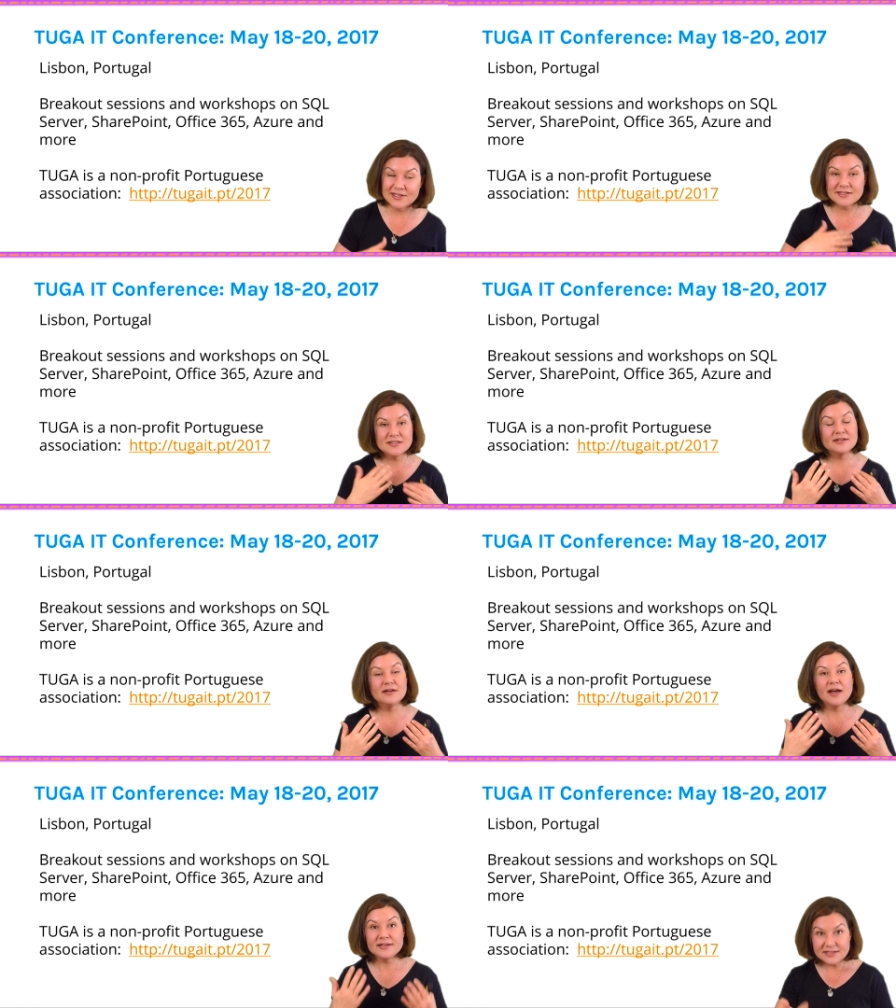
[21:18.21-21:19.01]
It's
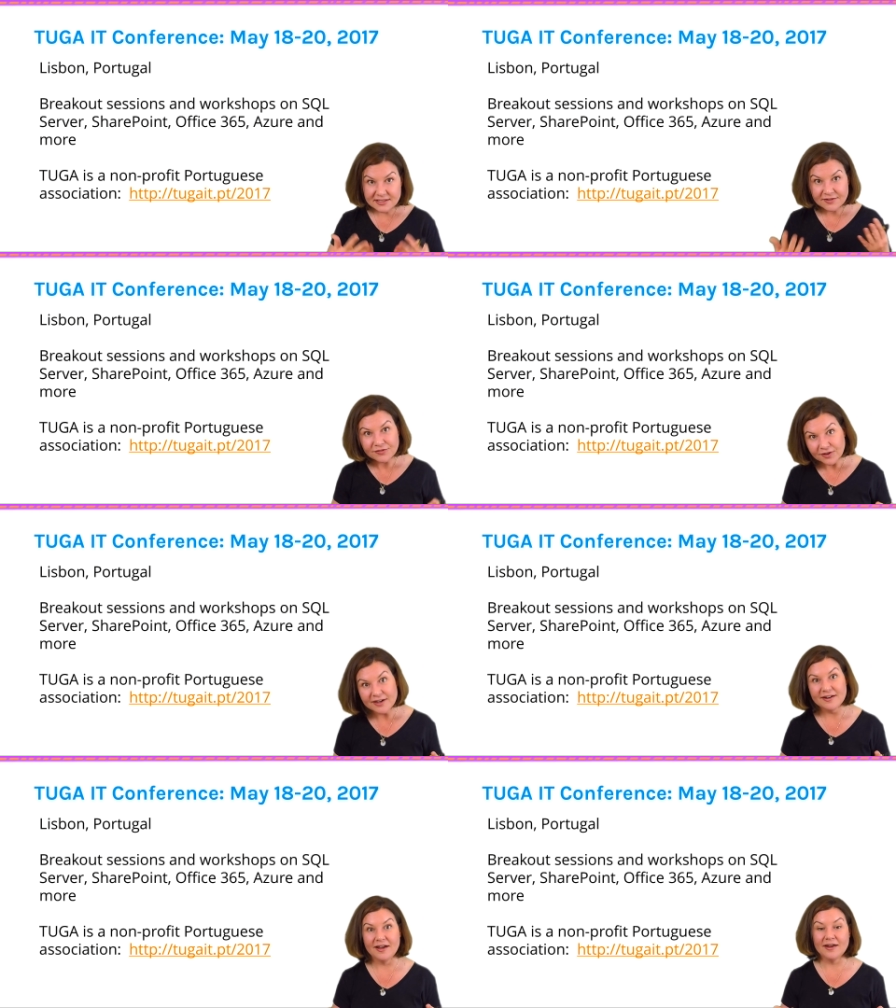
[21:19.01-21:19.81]
a
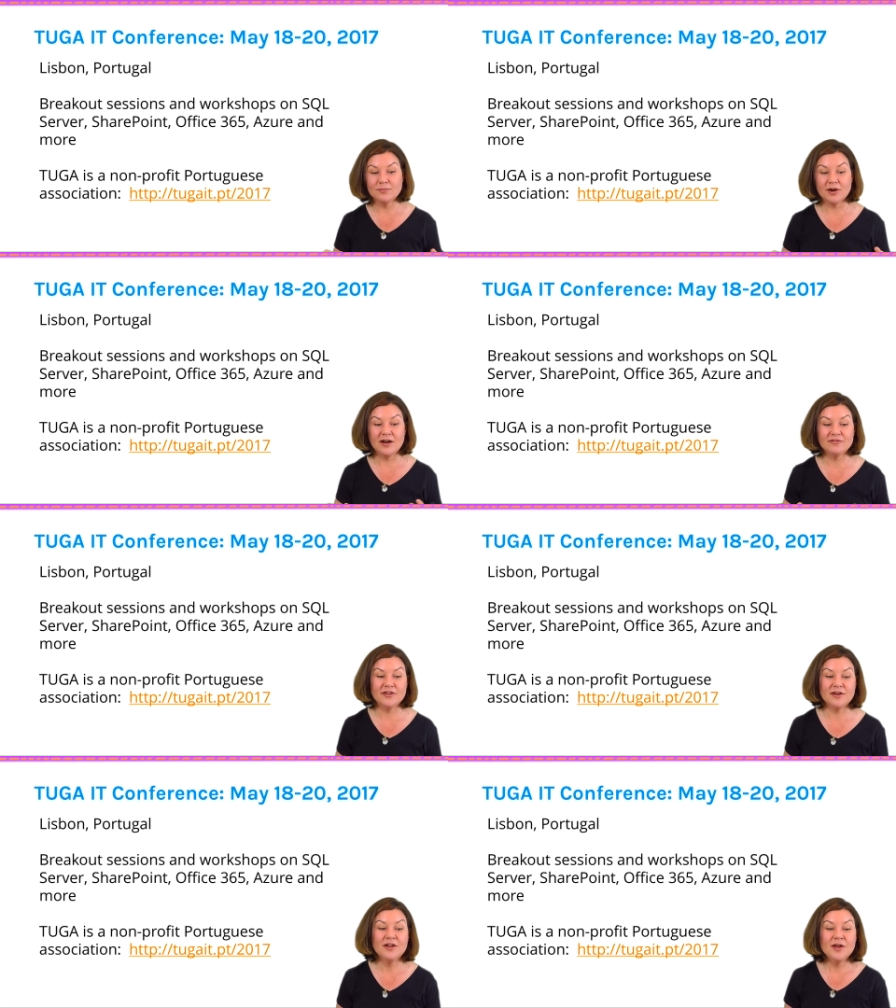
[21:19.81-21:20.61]
different
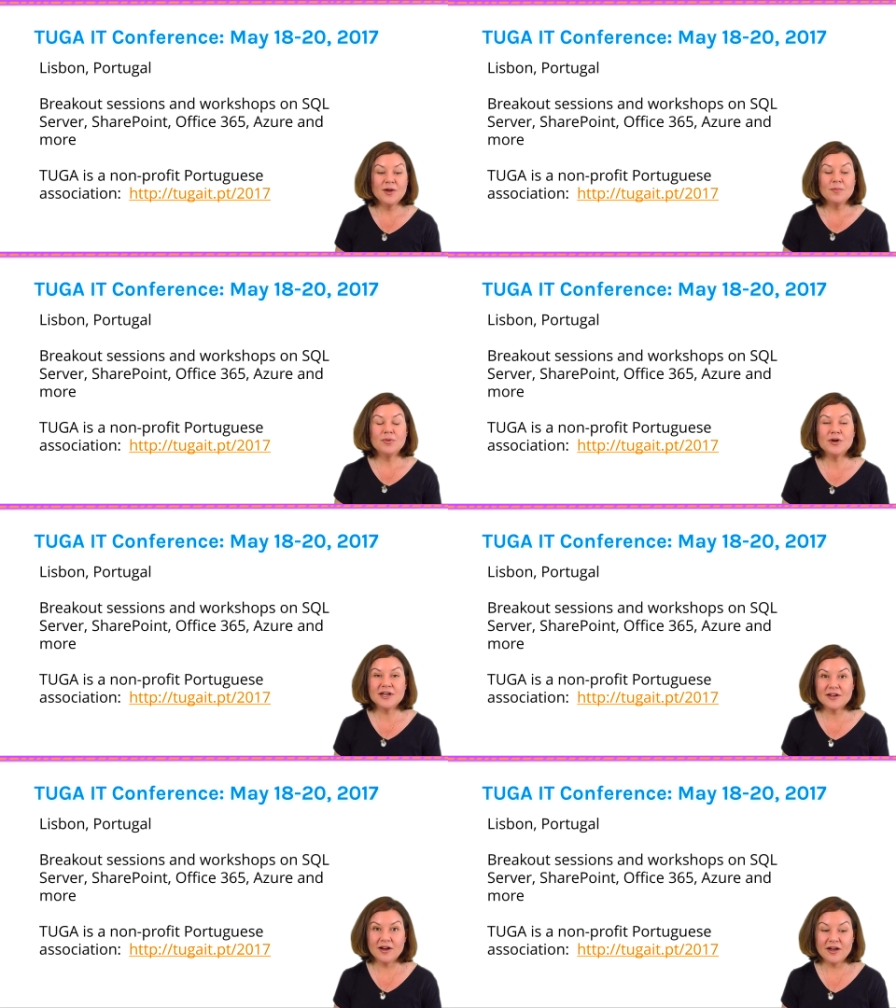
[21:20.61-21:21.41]
nonprofit
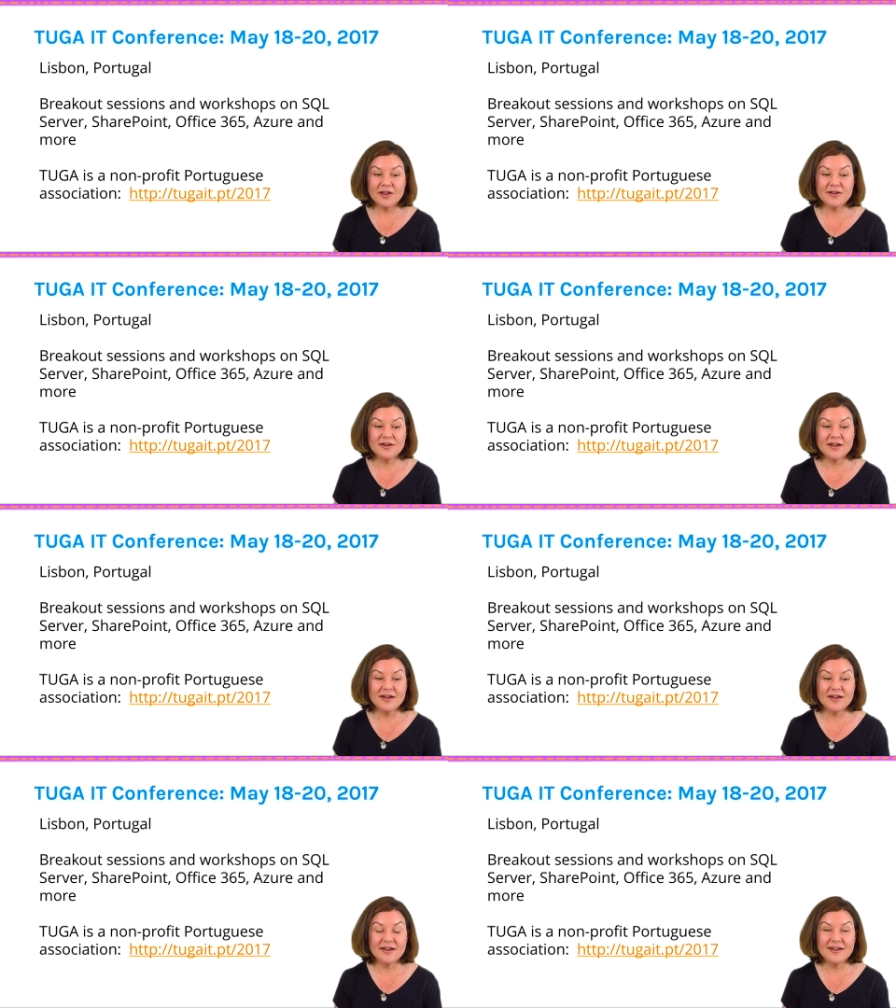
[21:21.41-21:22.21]
putting on
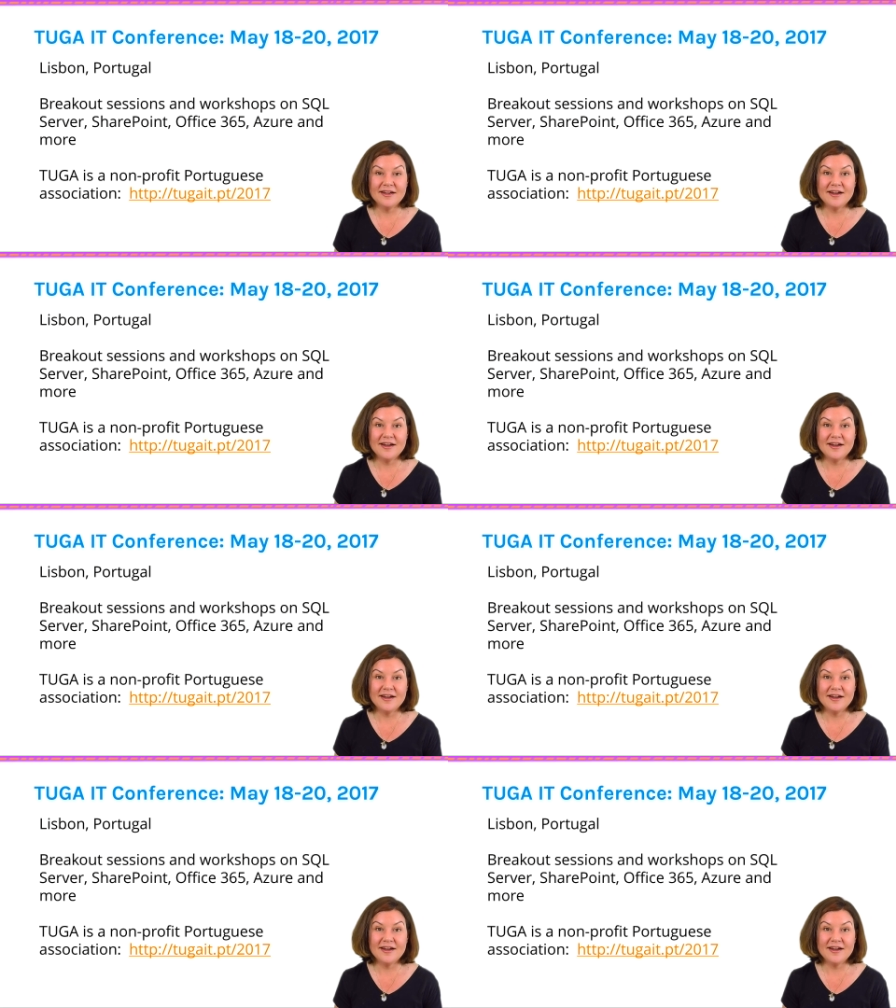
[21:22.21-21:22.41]
uh,